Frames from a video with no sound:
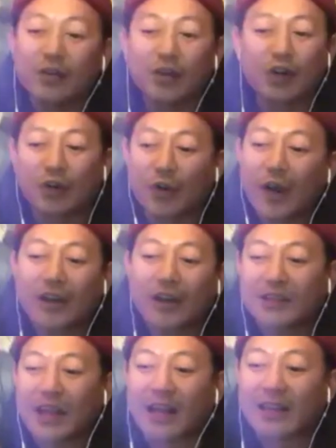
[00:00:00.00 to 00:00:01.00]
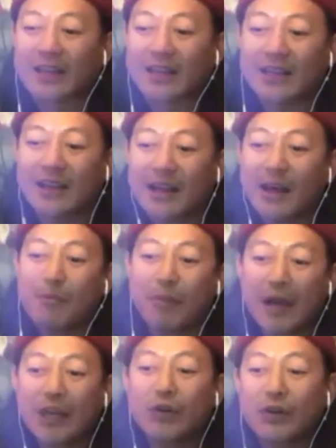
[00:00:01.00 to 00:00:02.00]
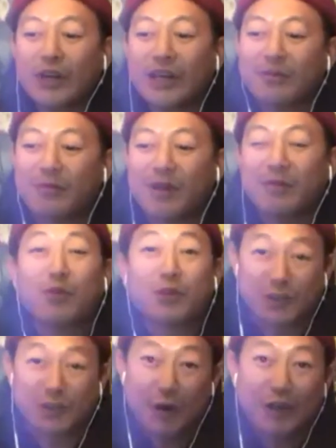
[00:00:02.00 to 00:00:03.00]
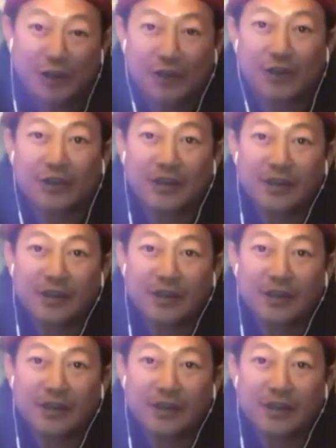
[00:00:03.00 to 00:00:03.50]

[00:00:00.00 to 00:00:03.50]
great. You're talented, but you need to be more structured.